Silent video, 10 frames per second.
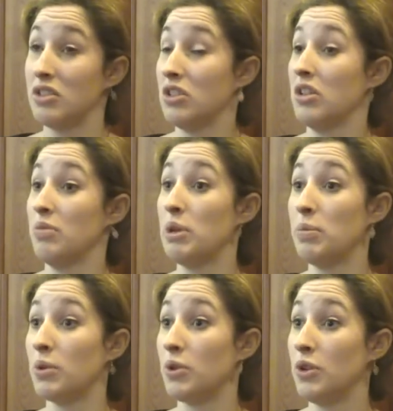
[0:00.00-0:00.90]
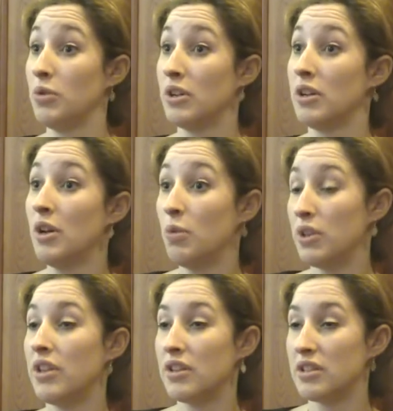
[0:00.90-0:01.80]
you know people who are
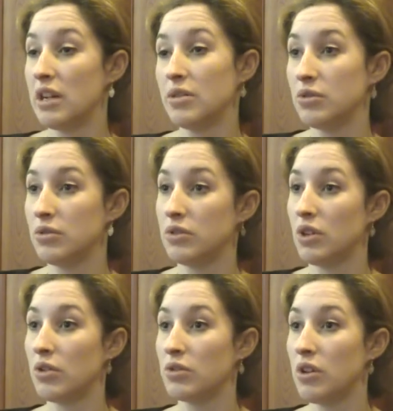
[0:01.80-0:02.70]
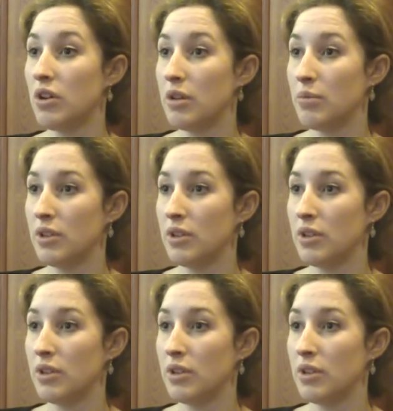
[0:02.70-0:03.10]
within the town hall the whole time.